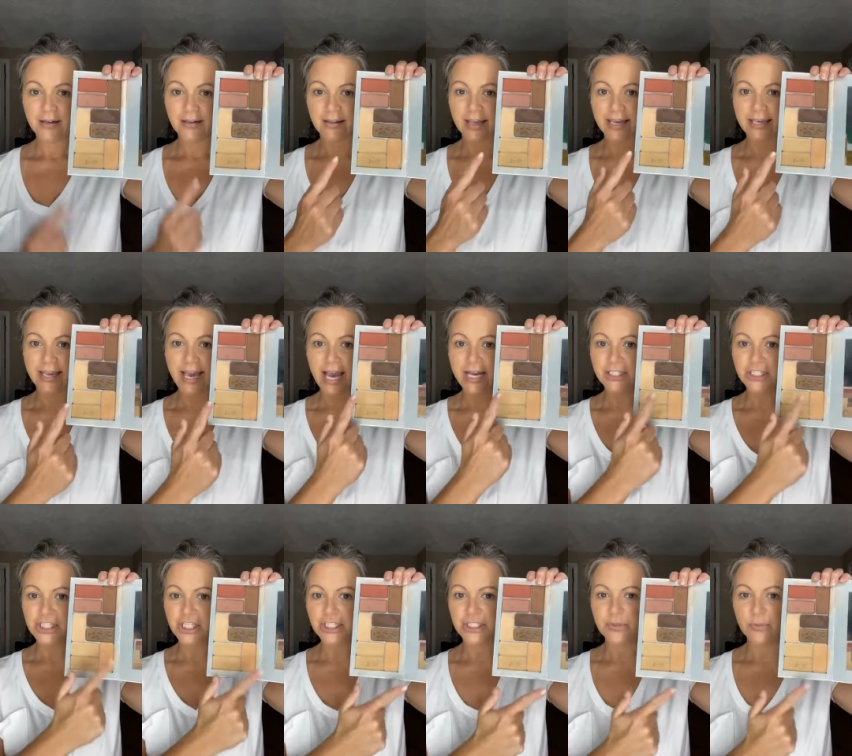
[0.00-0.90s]
Like I
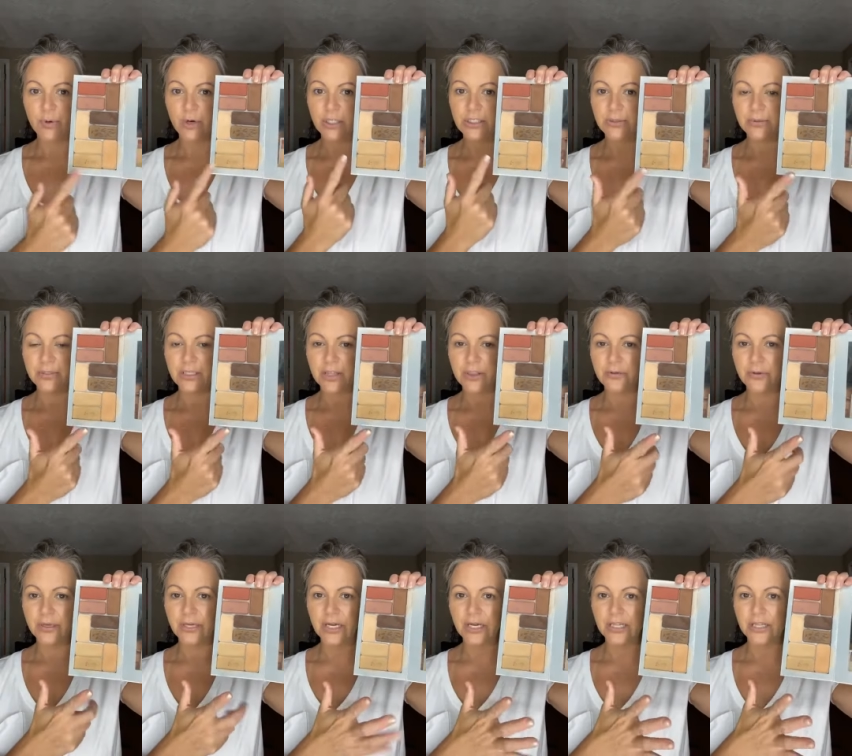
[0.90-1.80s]
just worked with the
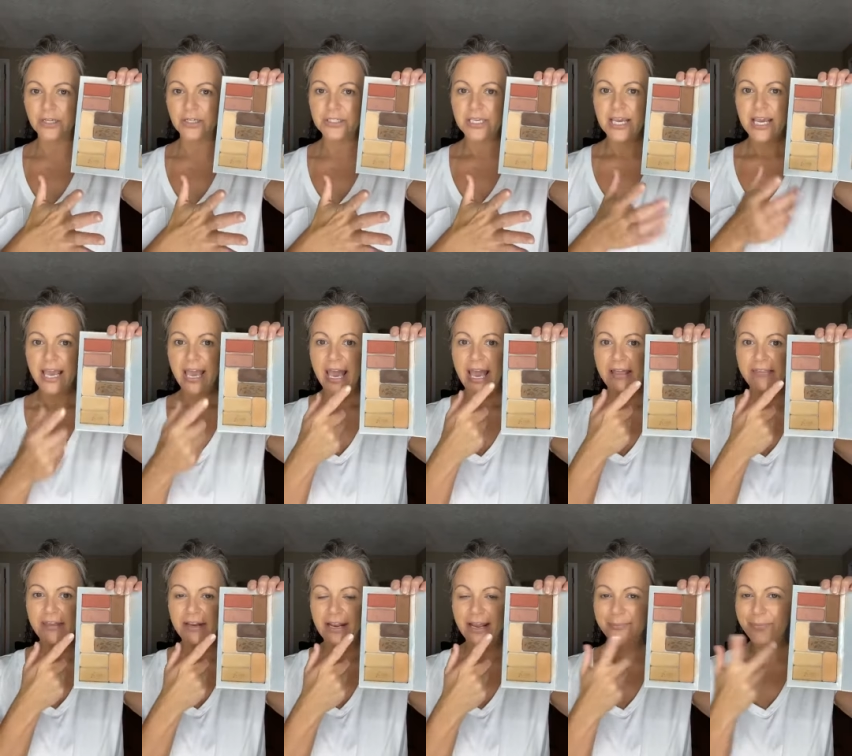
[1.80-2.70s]
3 colors
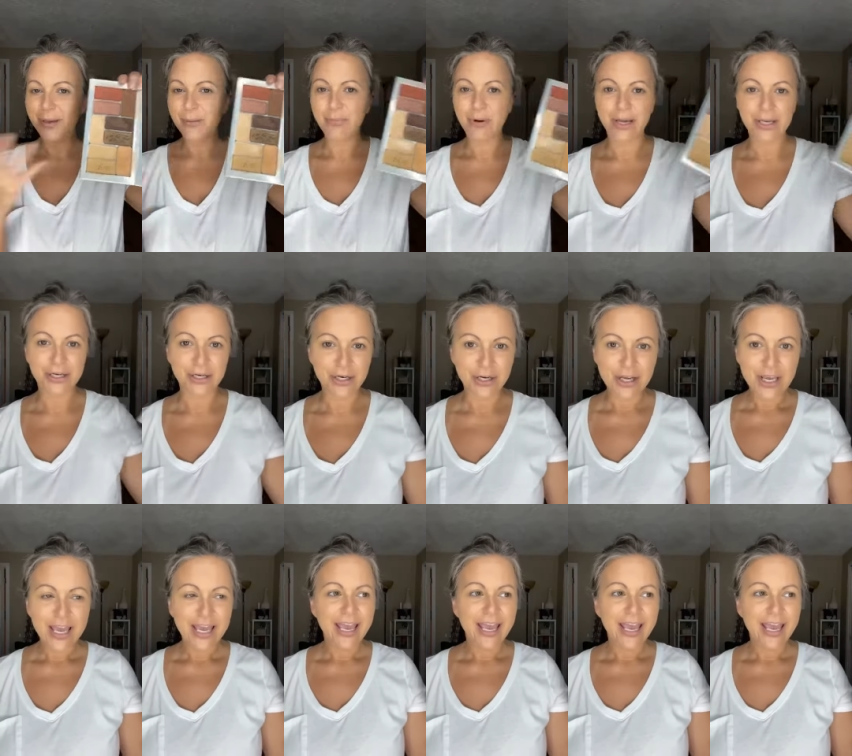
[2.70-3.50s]
and then had my brightener.